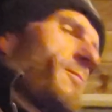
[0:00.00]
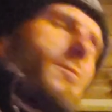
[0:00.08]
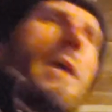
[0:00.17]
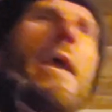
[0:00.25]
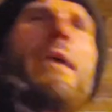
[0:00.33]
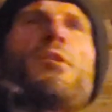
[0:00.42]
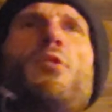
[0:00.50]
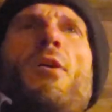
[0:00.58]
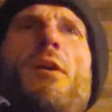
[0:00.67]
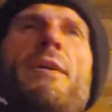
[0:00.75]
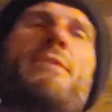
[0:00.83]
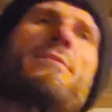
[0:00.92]
weren't
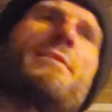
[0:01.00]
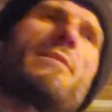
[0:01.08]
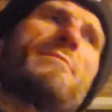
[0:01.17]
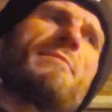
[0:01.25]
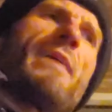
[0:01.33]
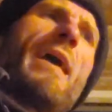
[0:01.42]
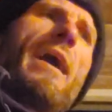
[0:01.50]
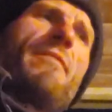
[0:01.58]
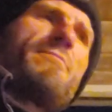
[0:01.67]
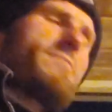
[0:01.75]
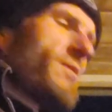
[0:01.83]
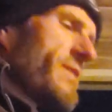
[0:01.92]
analog and didn't have
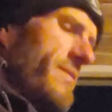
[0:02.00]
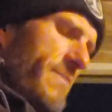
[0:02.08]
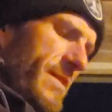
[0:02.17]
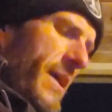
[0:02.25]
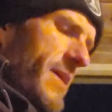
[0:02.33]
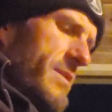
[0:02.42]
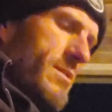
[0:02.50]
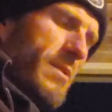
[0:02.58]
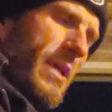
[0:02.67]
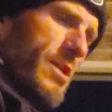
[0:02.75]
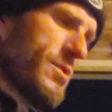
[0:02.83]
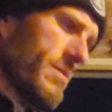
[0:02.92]
to live in
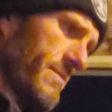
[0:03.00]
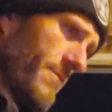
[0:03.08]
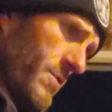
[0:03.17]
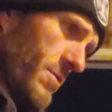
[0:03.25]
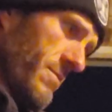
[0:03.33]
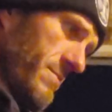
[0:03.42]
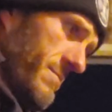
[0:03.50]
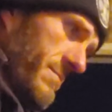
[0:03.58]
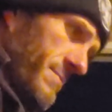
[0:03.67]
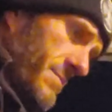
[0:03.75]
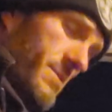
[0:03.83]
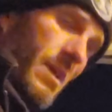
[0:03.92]
isolation for
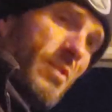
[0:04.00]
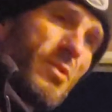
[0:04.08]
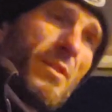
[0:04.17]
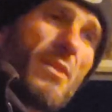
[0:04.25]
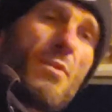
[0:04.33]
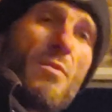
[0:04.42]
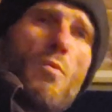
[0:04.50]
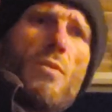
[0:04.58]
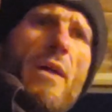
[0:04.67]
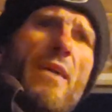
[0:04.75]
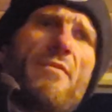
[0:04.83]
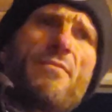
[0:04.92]
essentially their whole
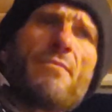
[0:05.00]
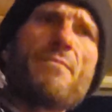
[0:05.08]
life.